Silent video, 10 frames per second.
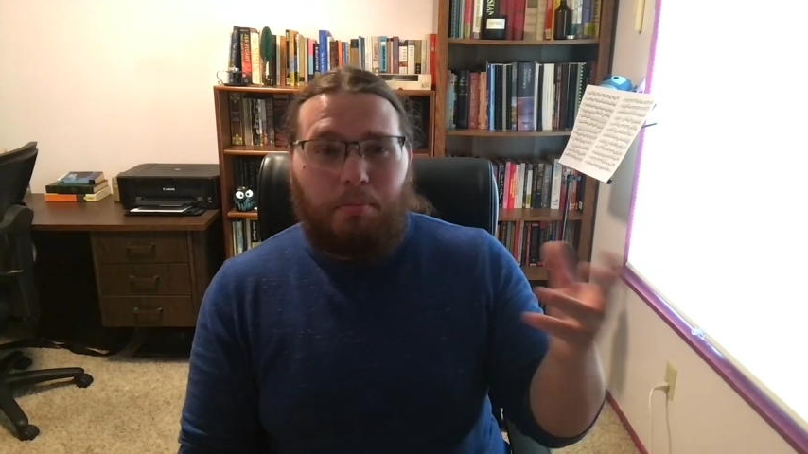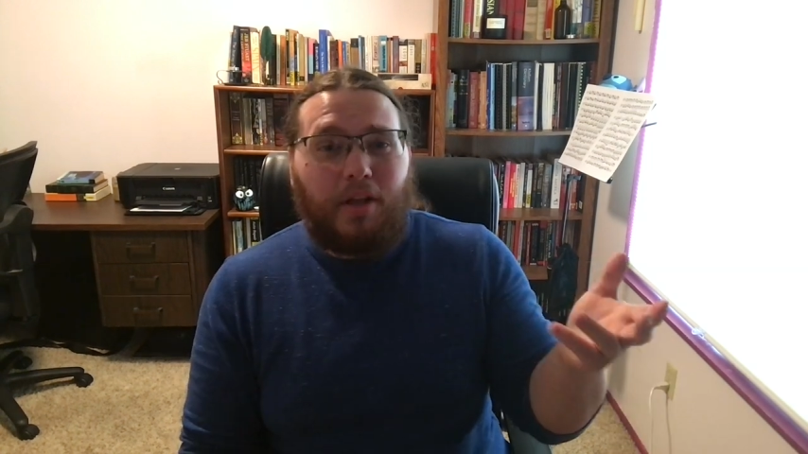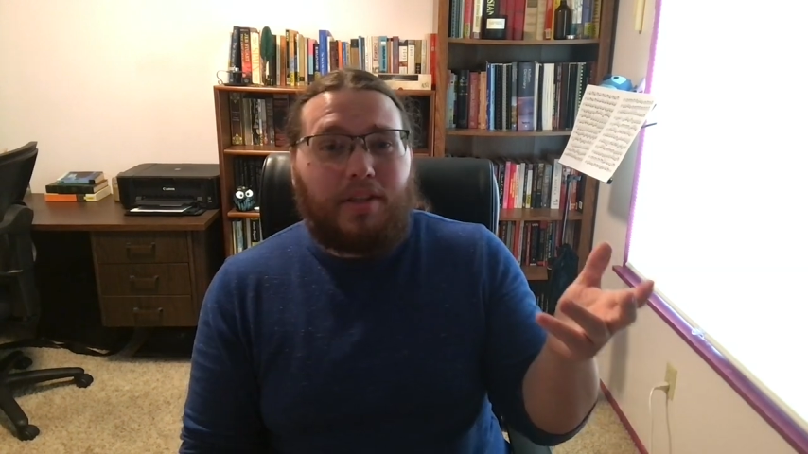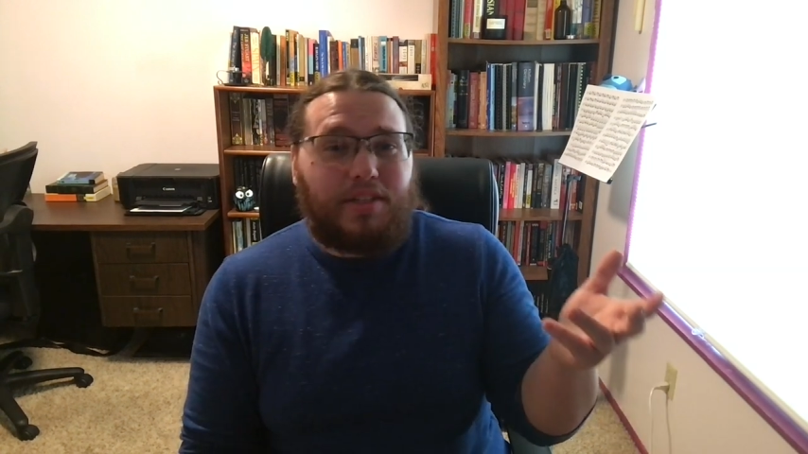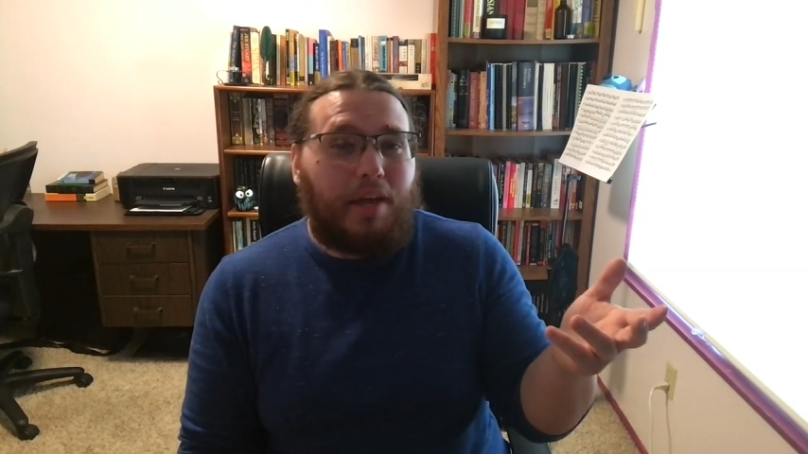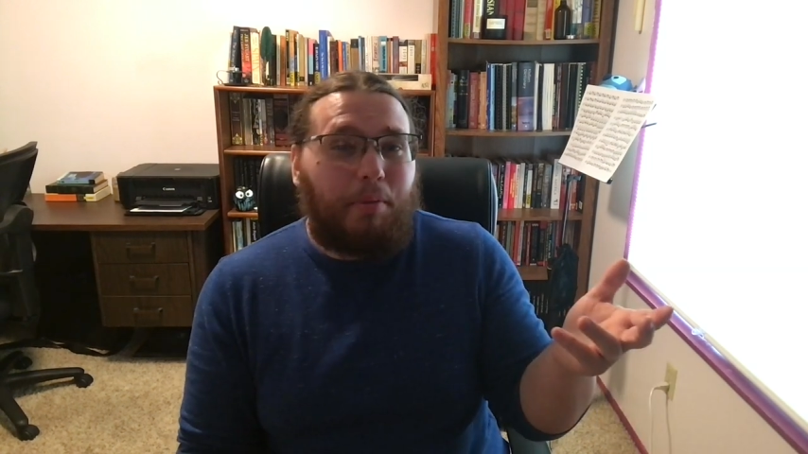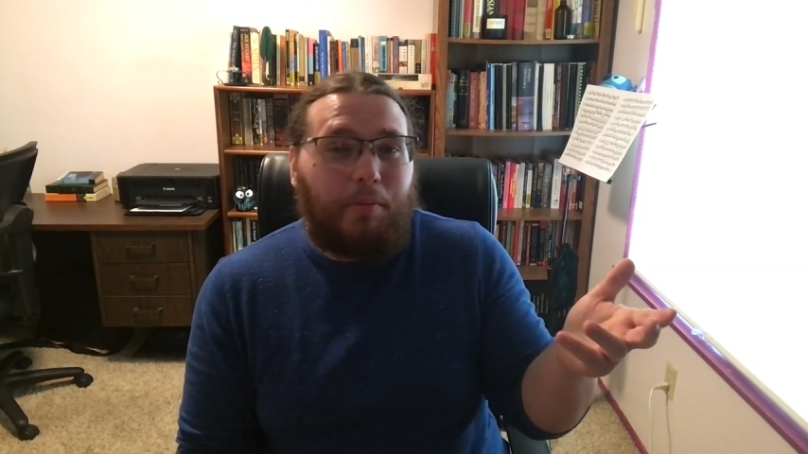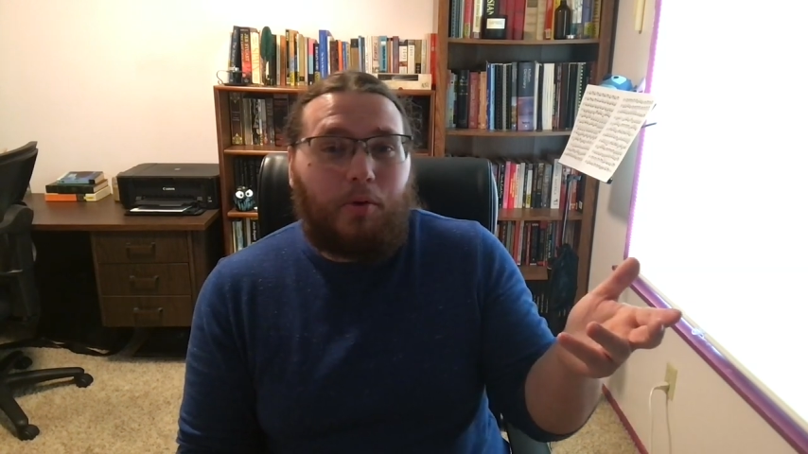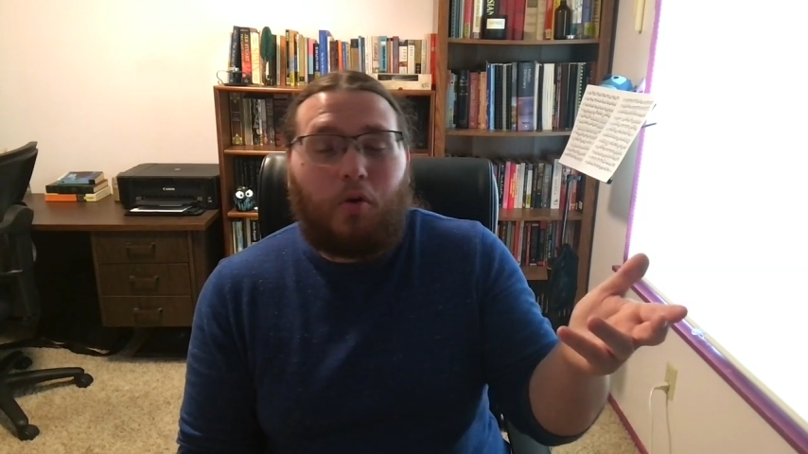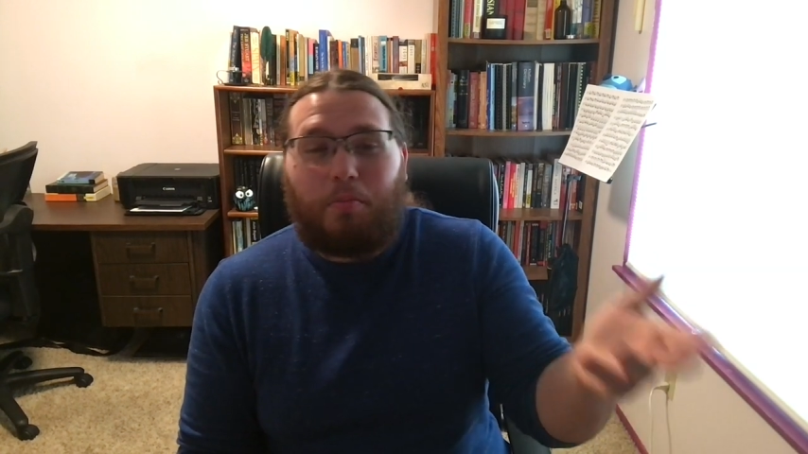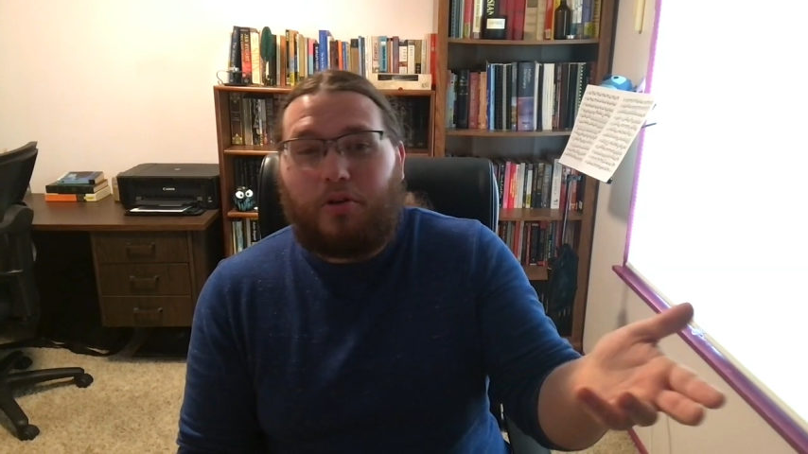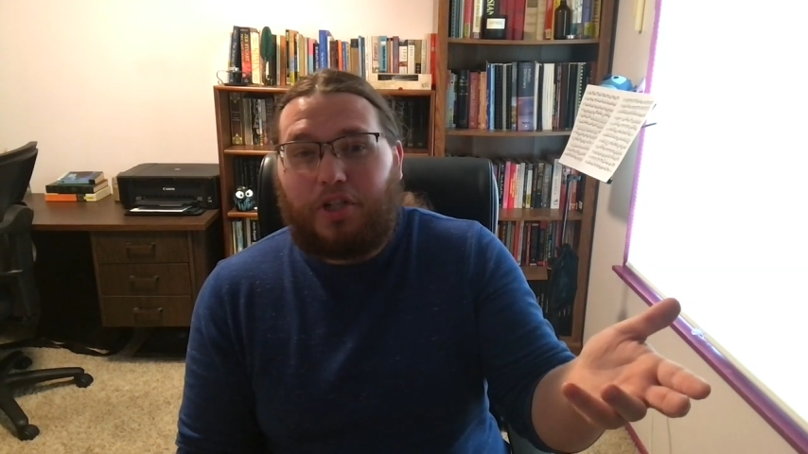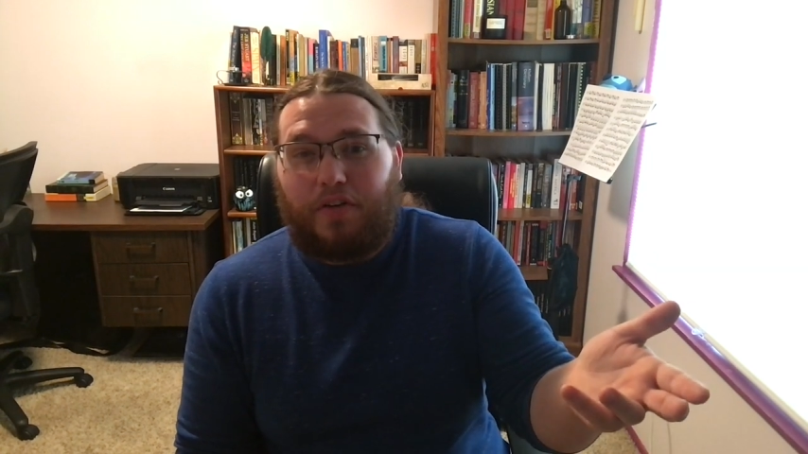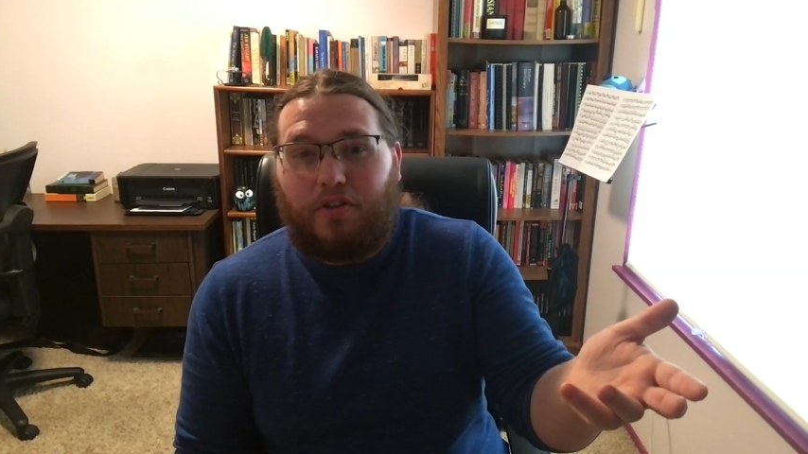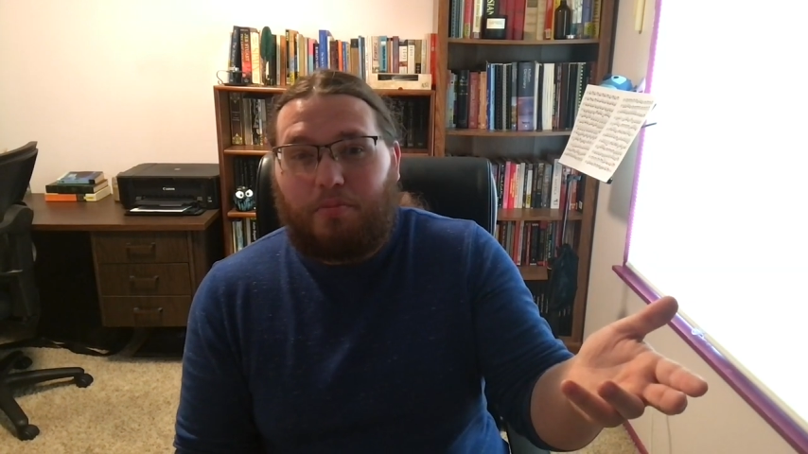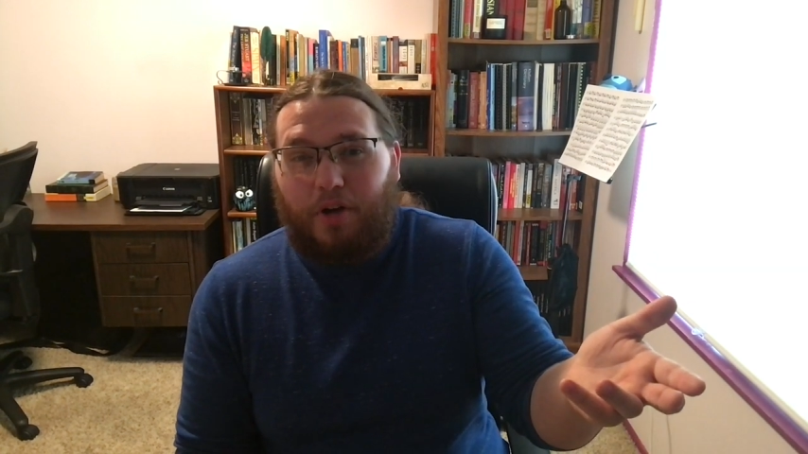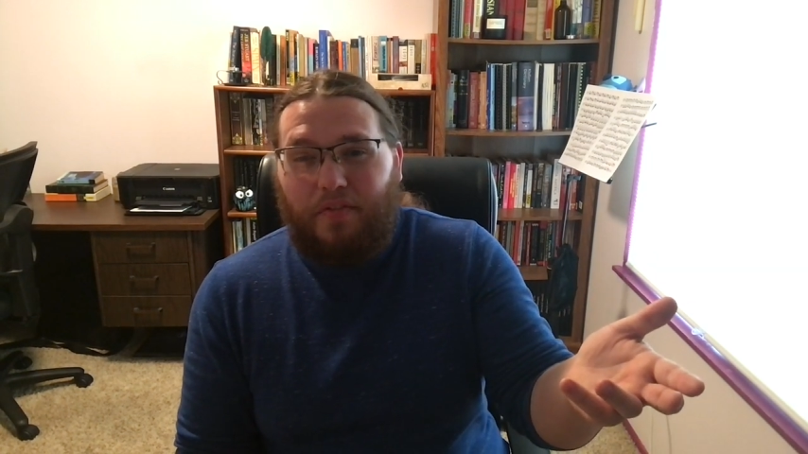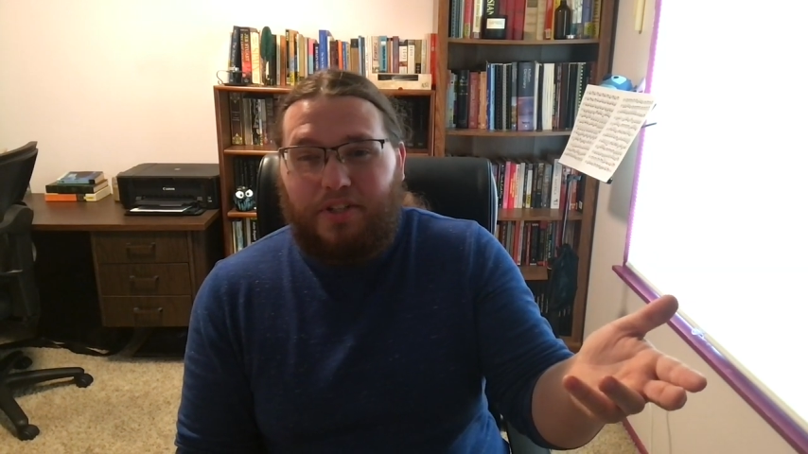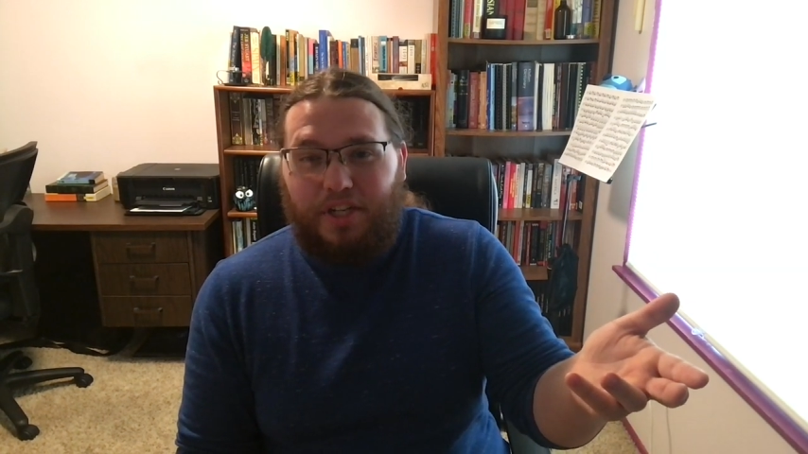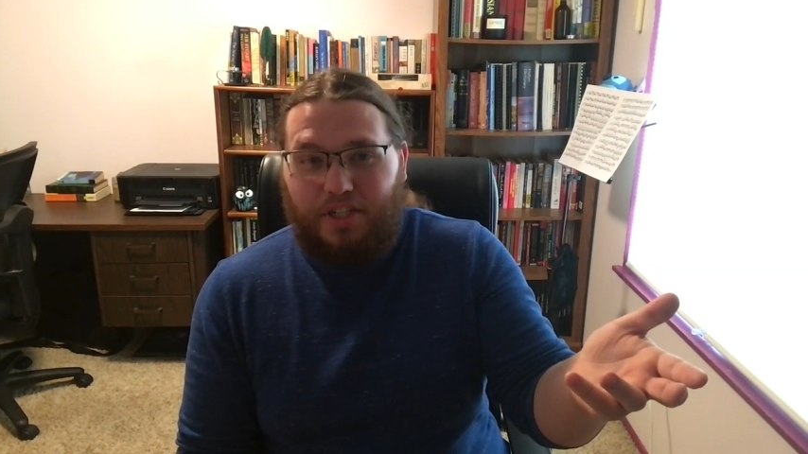But the same people who are pushing for the
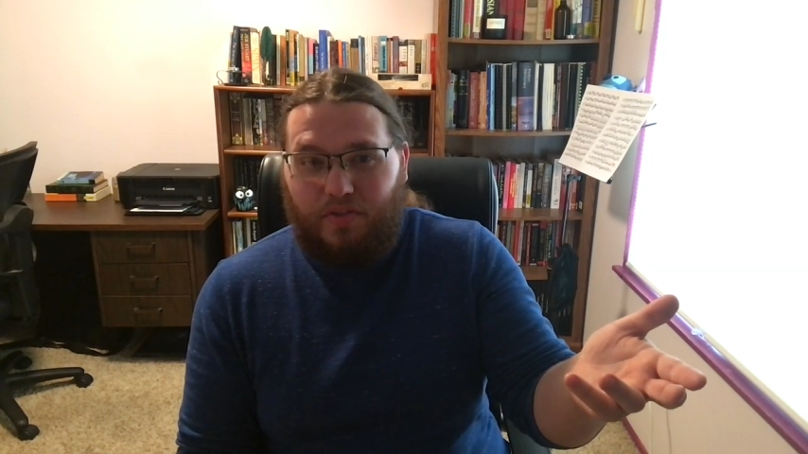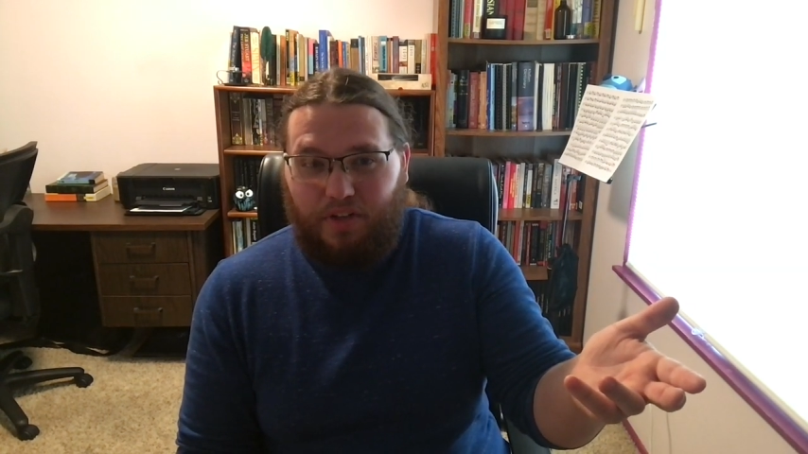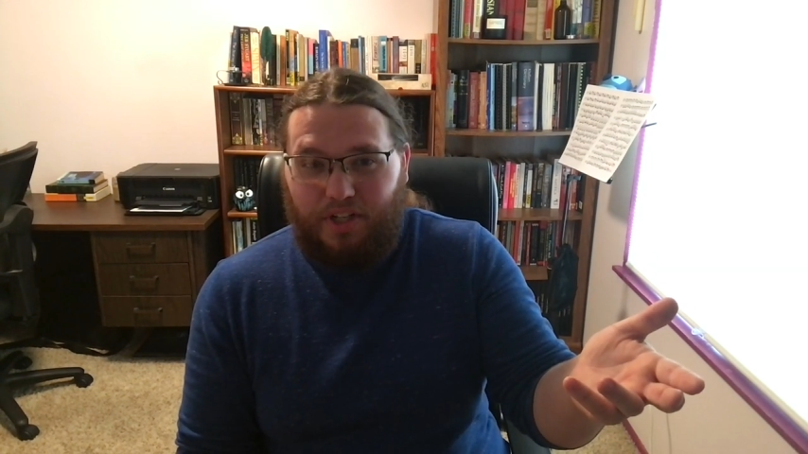privatization